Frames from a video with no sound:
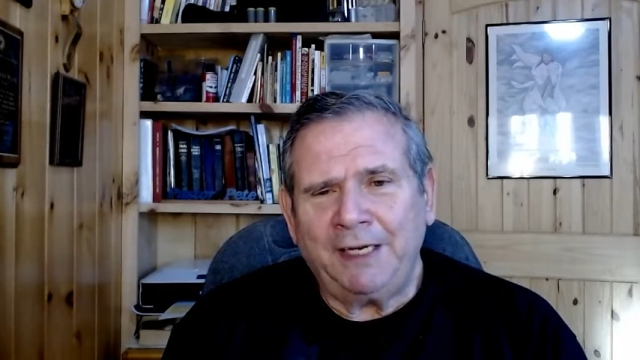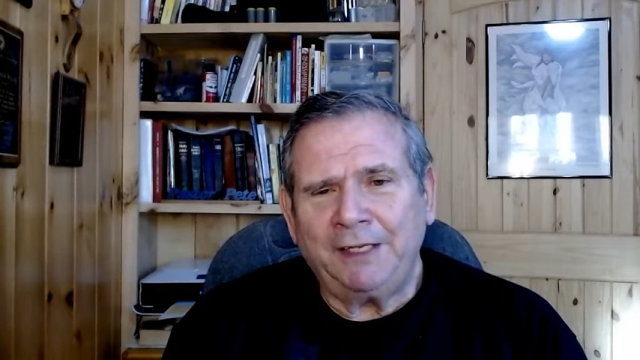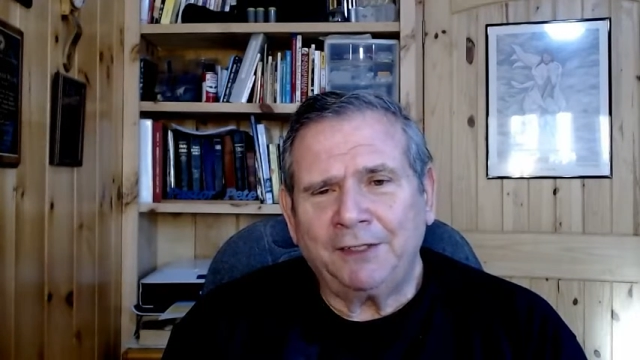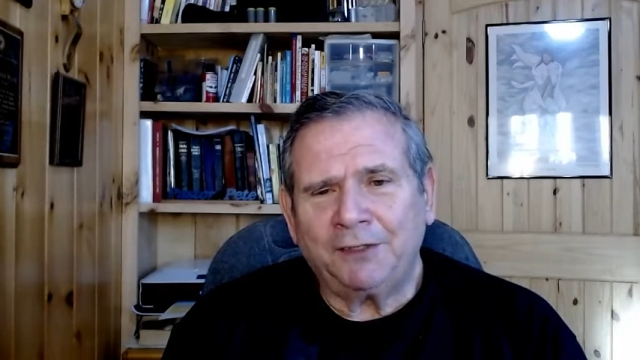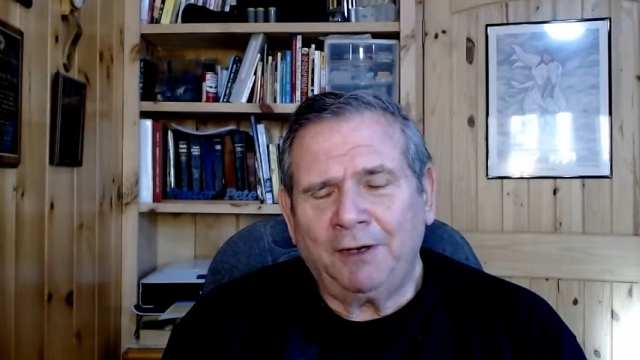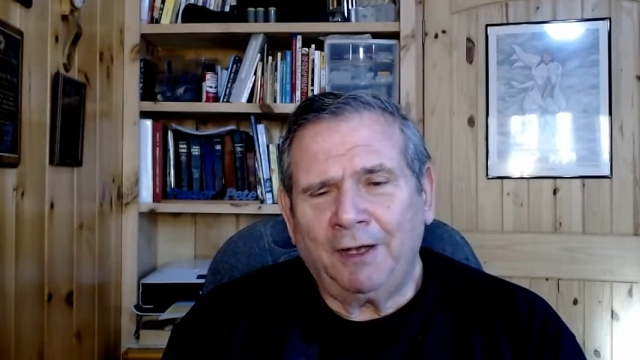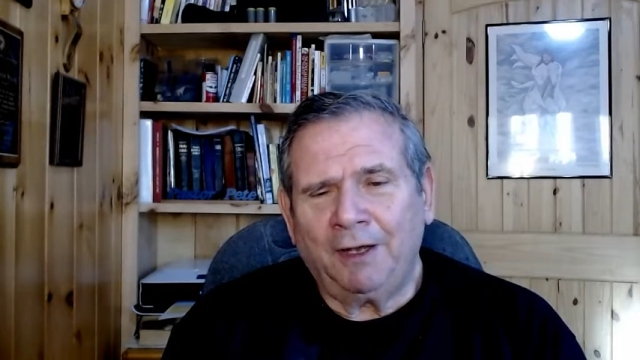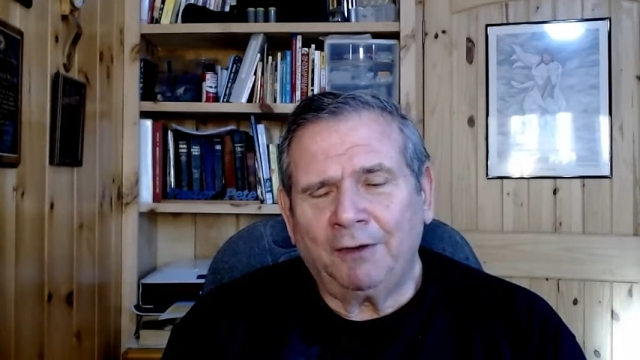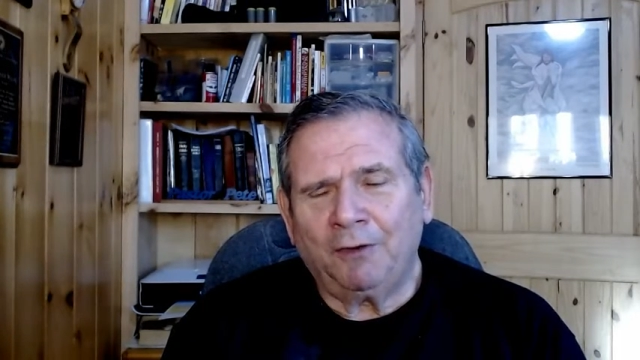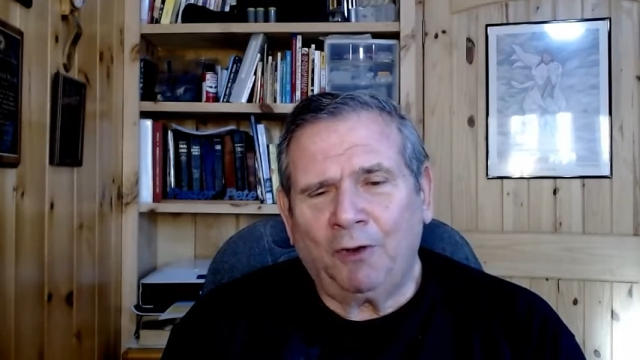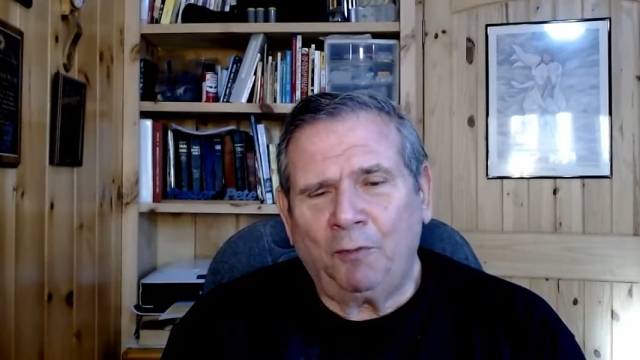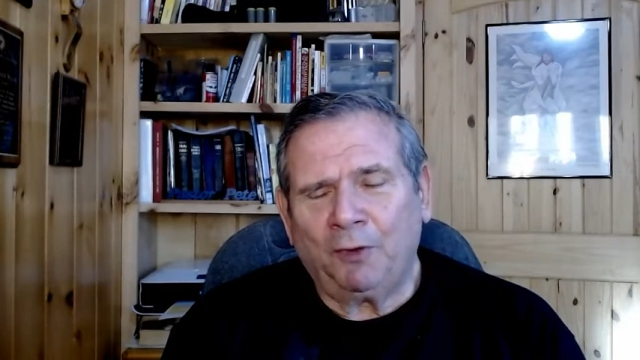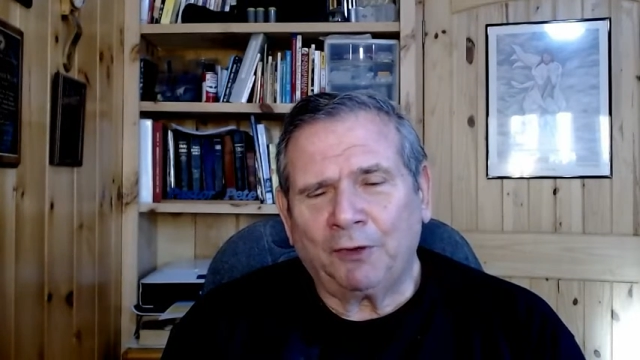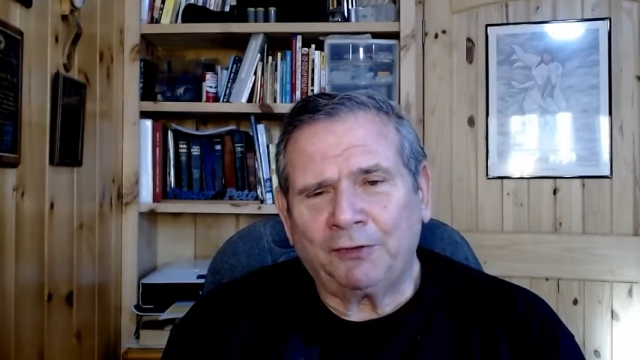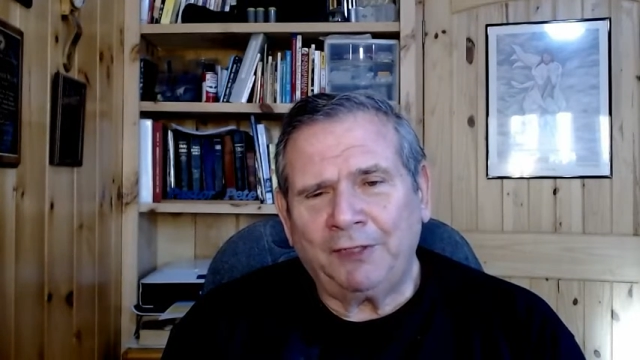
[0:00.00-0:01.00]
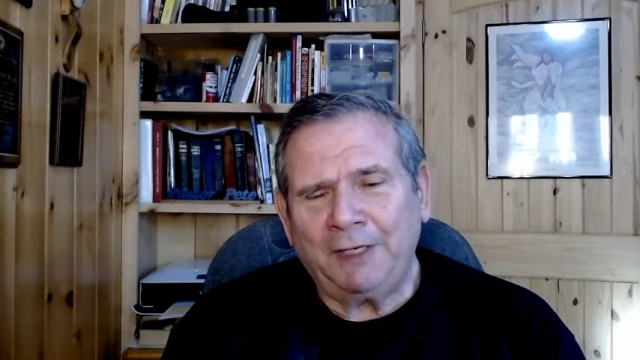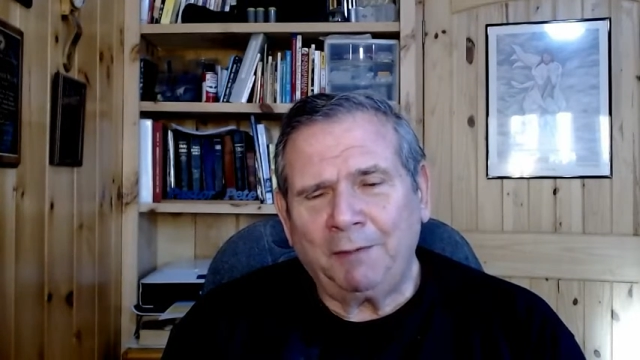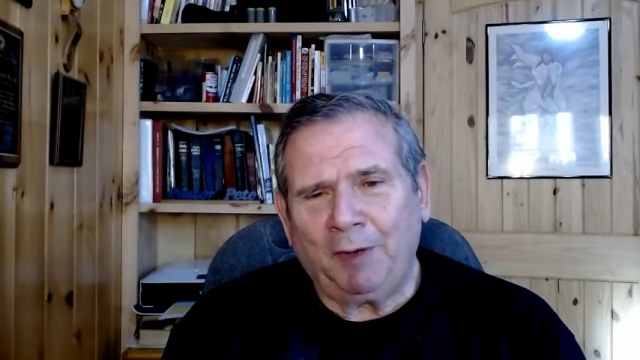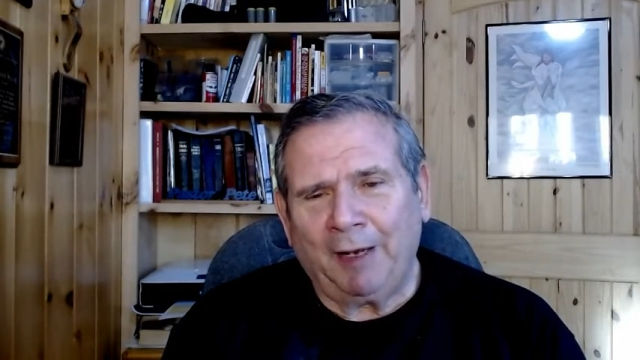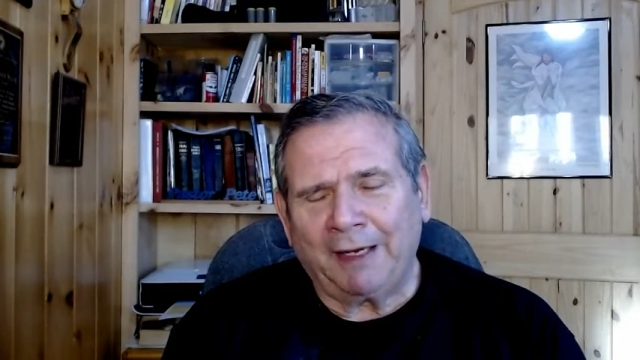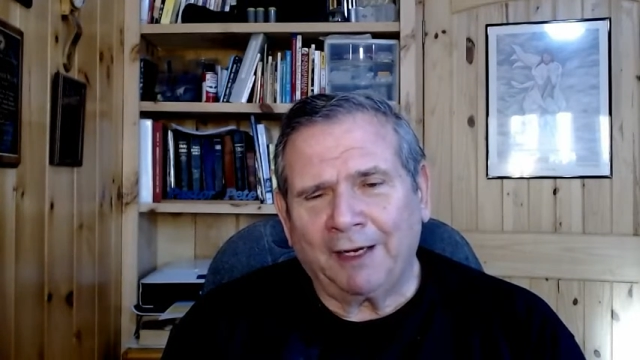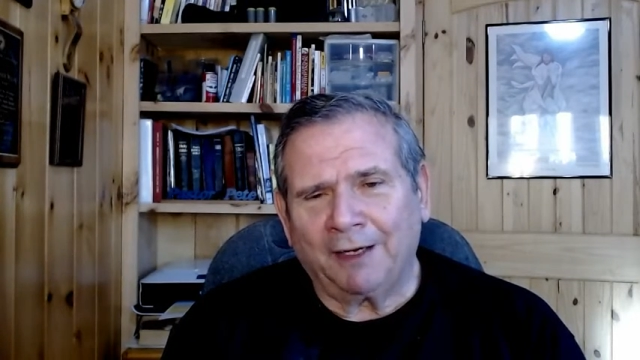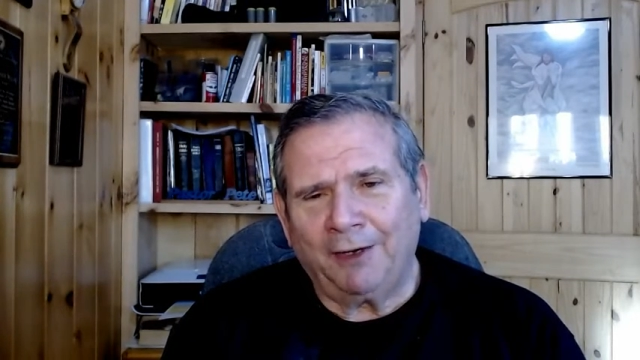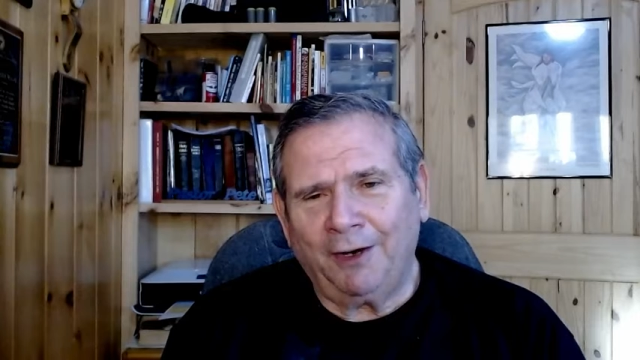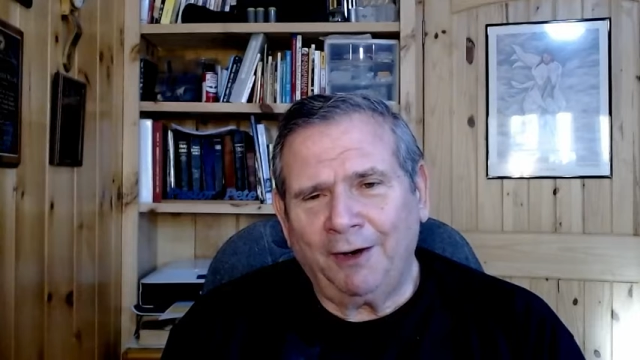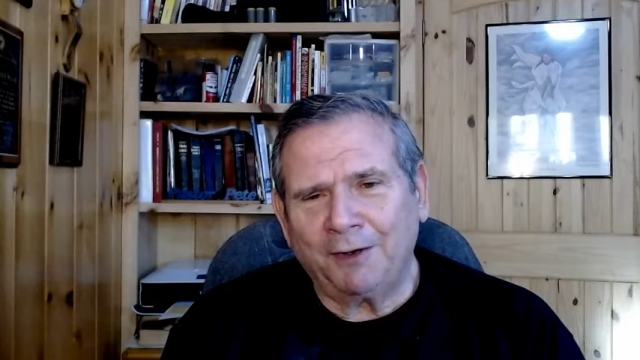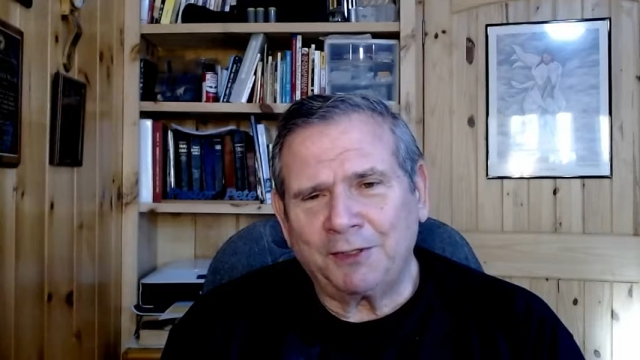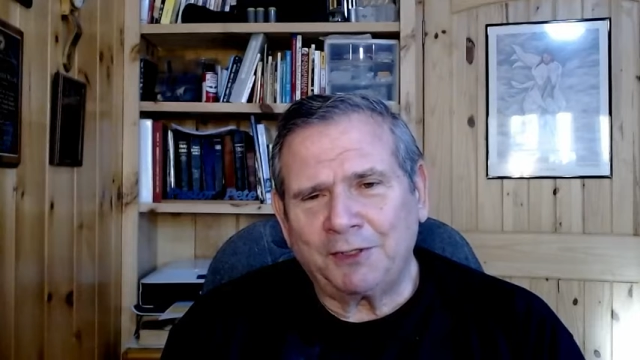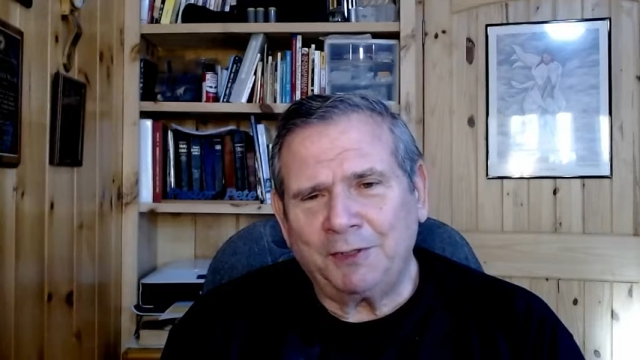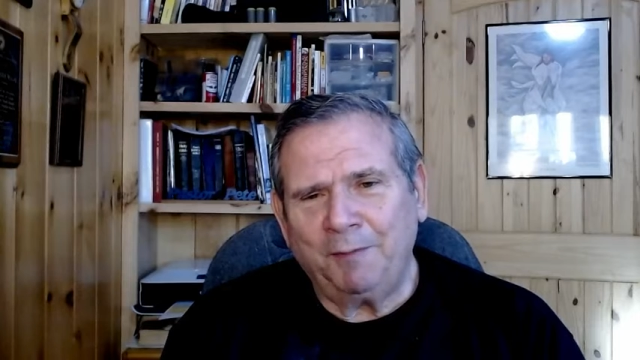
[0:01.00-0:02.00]
to Esau almost seemed like a
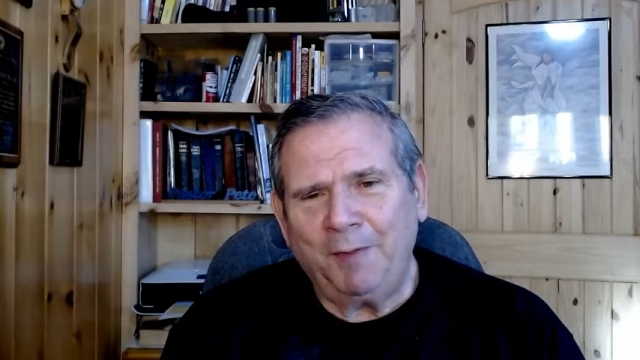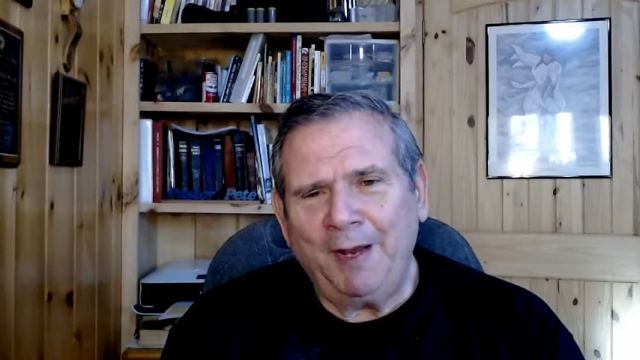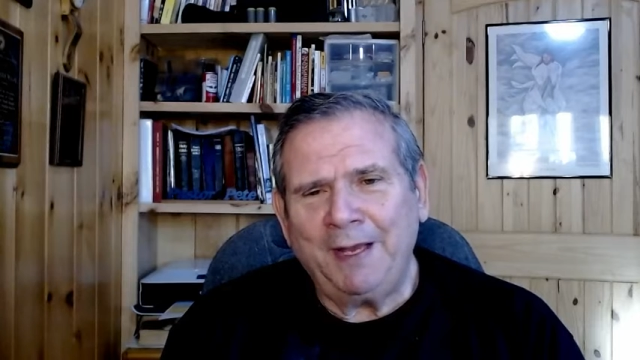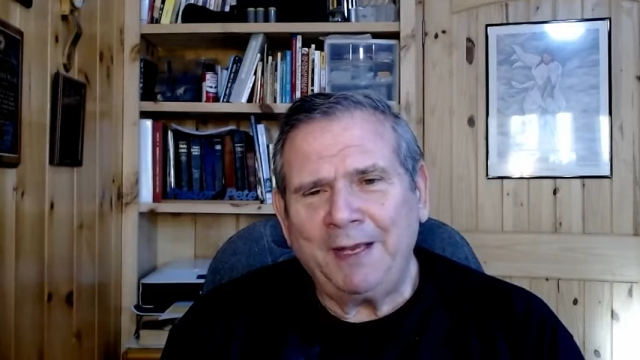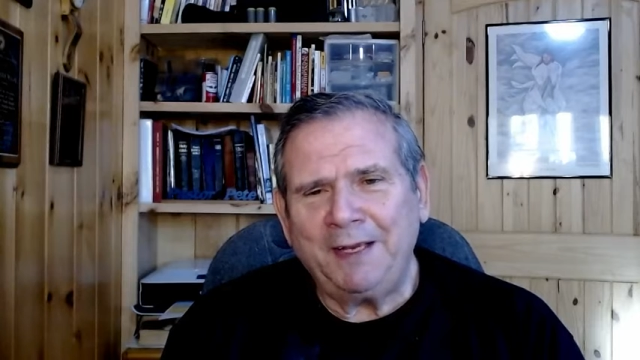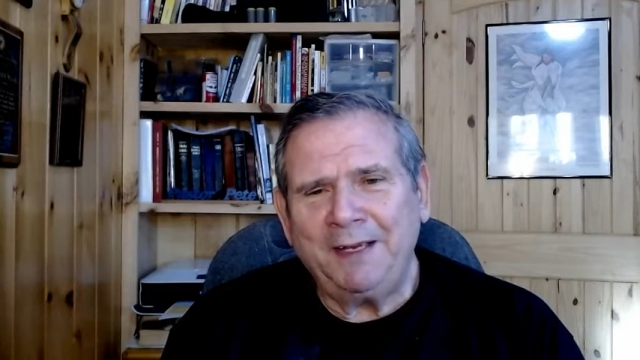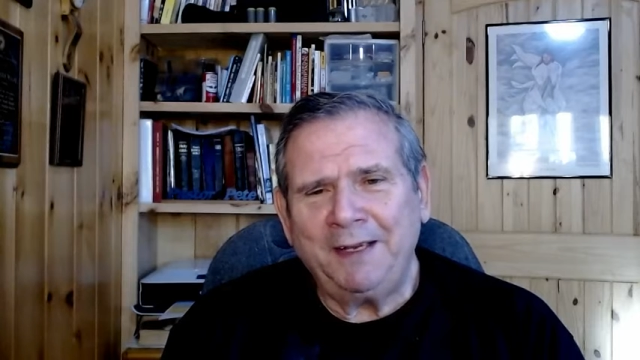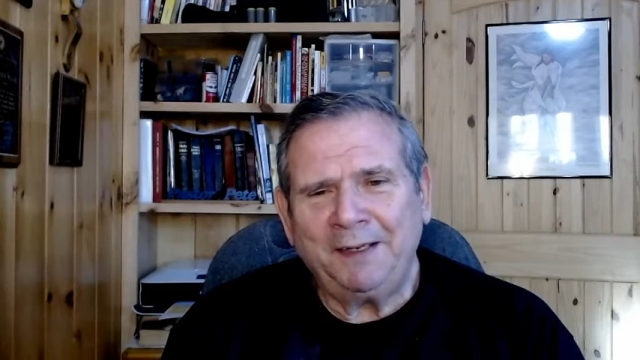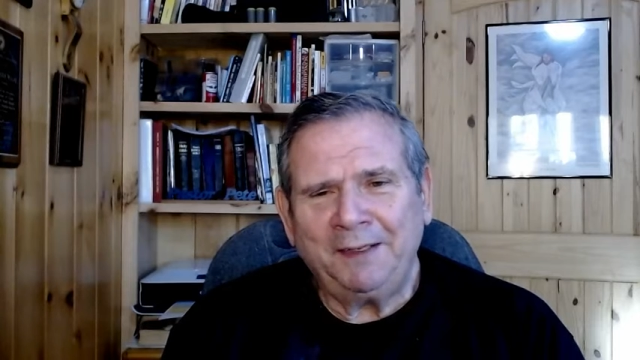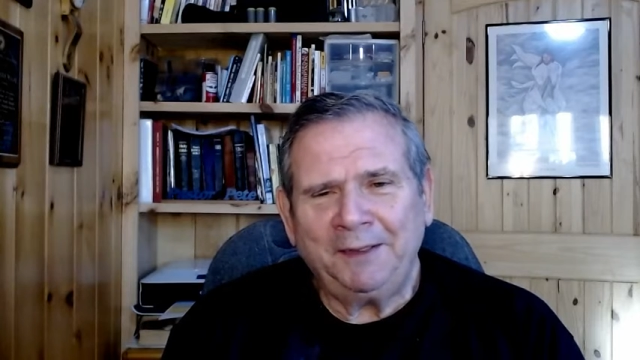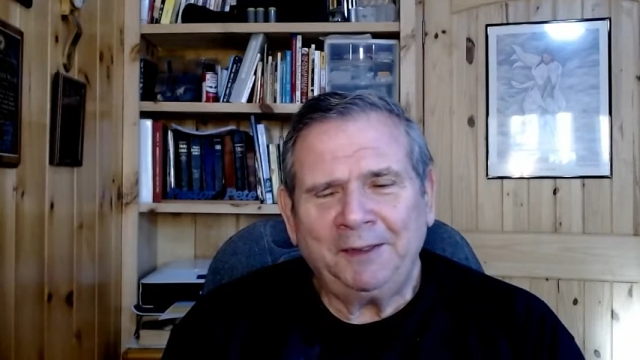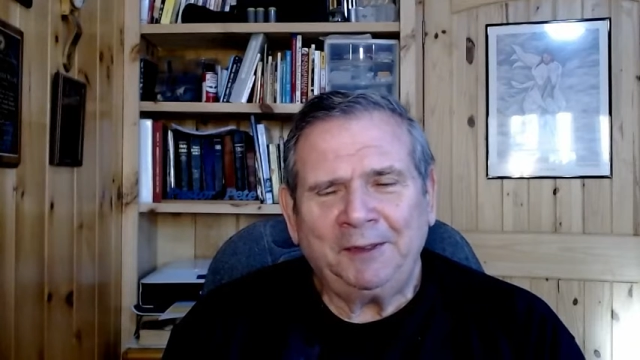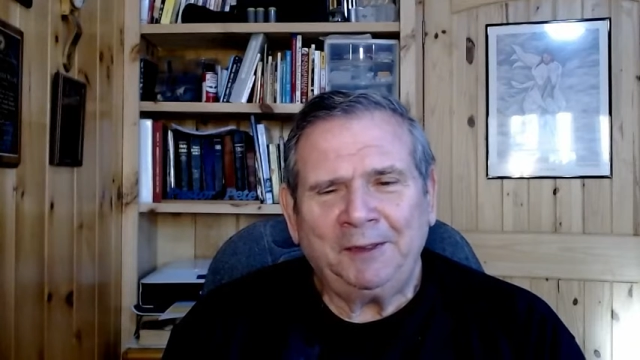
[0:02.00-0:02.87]
curse to me